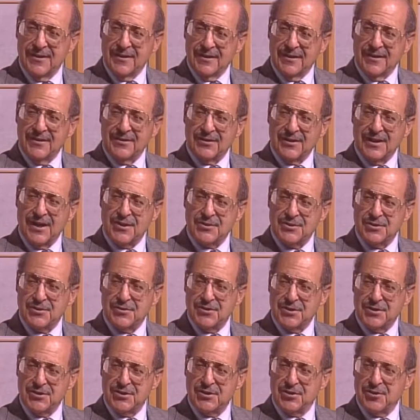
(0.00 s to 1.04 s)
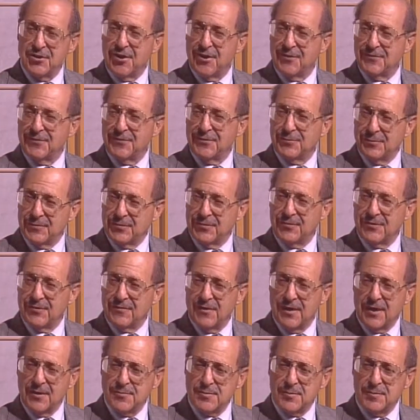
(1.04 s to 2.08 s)
You can actually drink your coffee with your
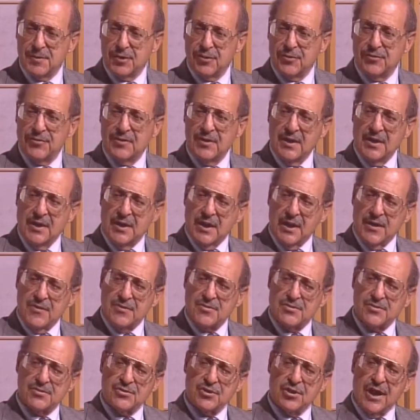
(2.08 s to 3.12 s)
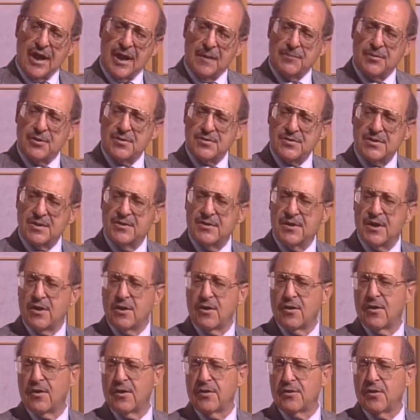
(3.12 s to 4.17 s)
vitamins and minerals. There's chapters in
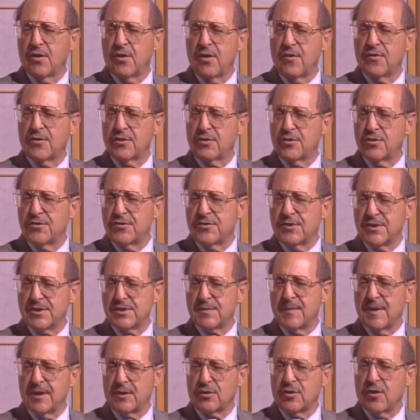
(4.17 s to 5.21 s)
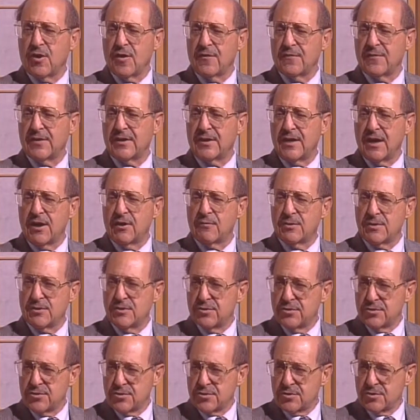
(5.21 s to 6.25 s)
there on all the good things about coffee and how it
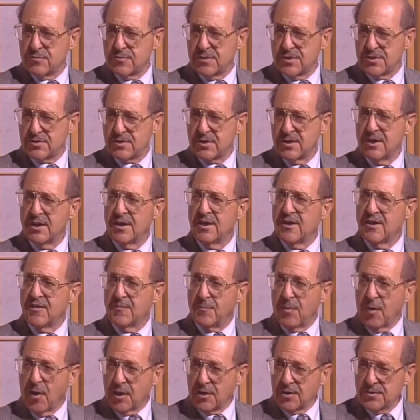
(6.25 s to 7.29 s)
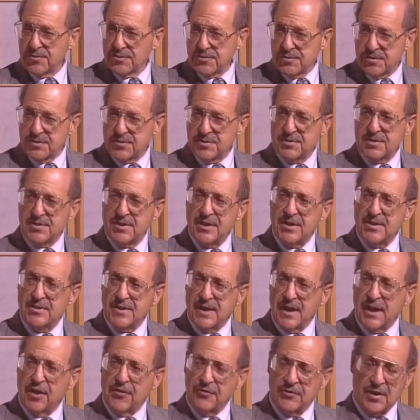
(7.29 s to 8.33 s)
reduces your risk of Parkinson's disease
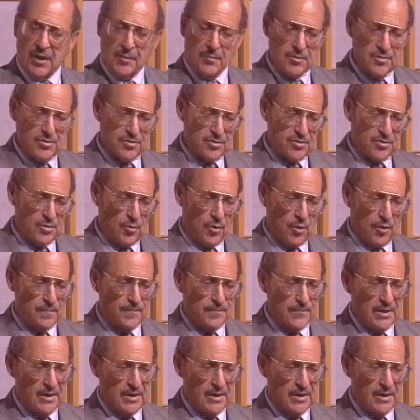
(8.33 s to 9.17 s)
and Alzheimer's and so on.